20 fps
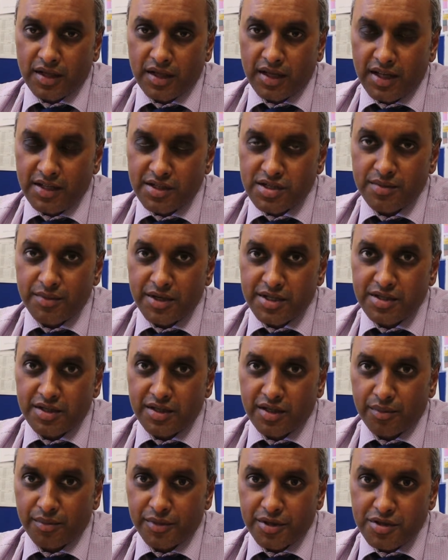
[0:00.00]

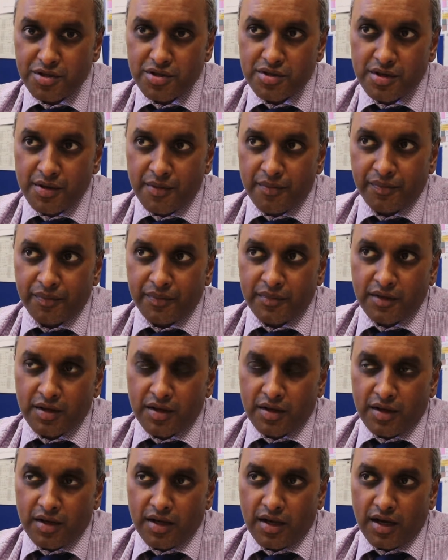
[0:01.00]
numbness
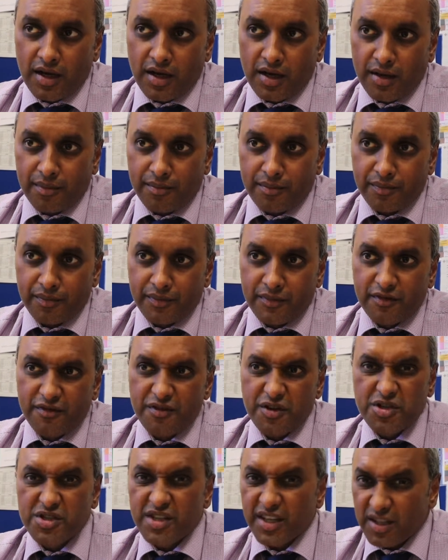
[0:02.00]

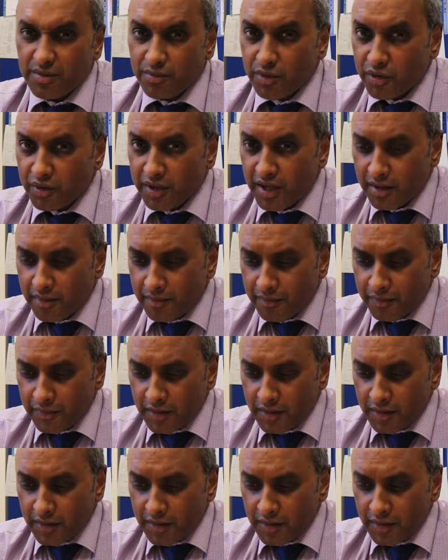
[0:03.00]
first thing in the morning.